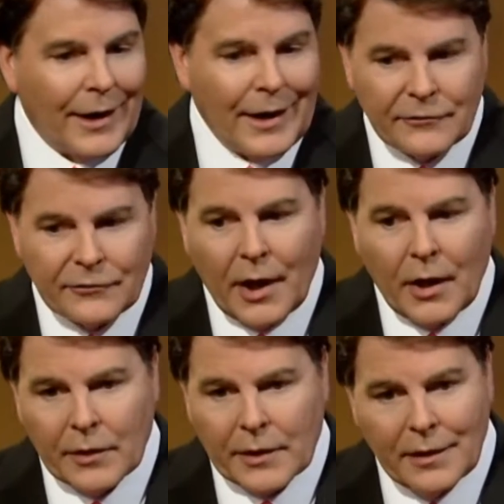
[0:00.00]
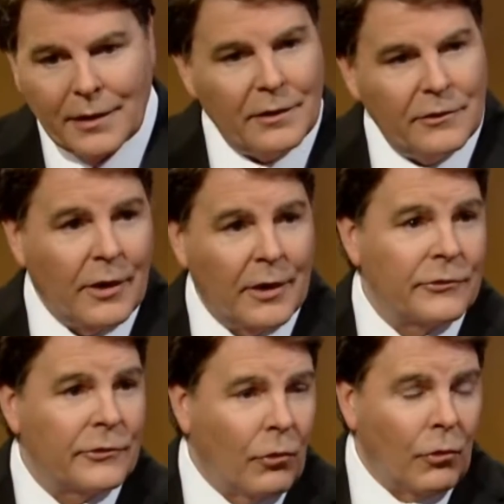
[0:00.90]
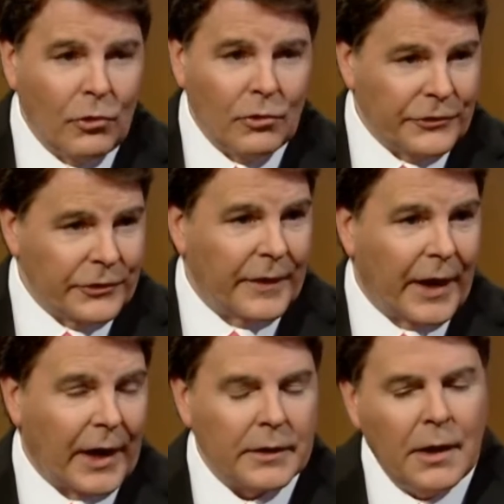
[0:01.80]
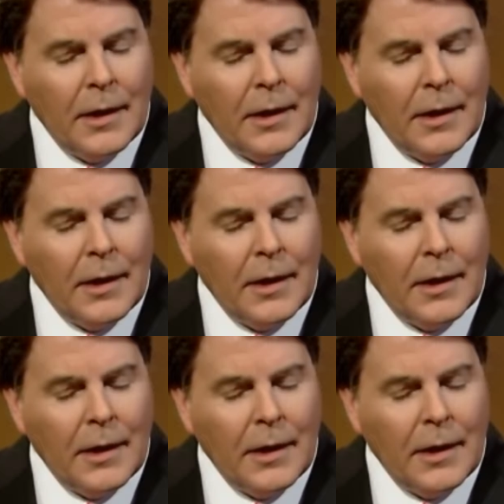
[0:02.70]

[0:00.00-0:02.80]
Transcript: Eisenhower, Kennedy, Johnson all did that.